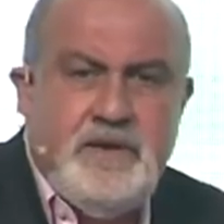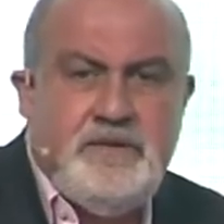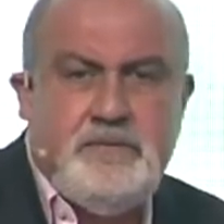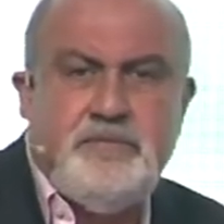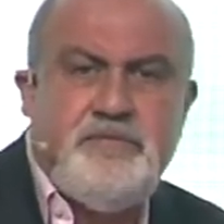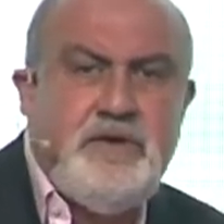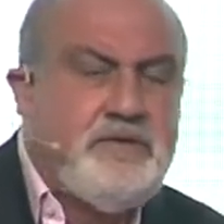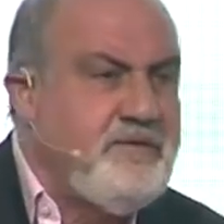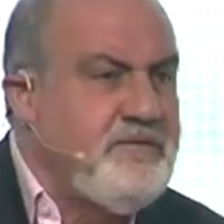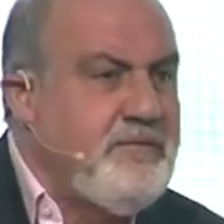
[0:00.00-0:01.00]
And the
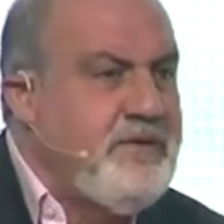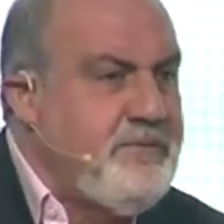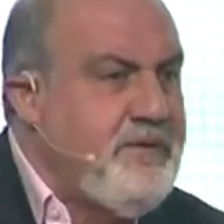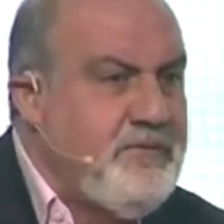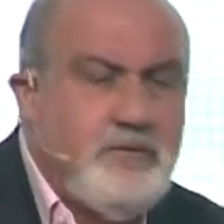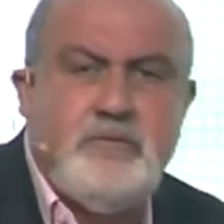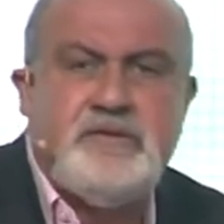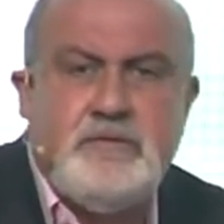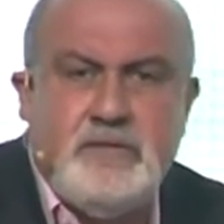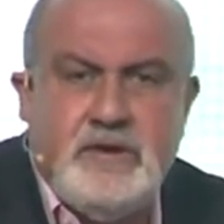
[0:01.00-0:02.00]
professions where people know
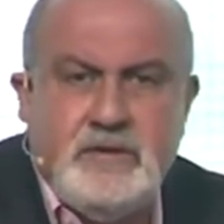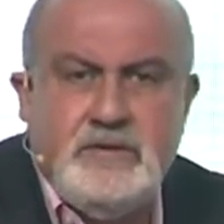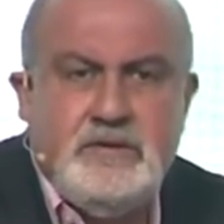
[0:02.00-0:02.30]
what's going on.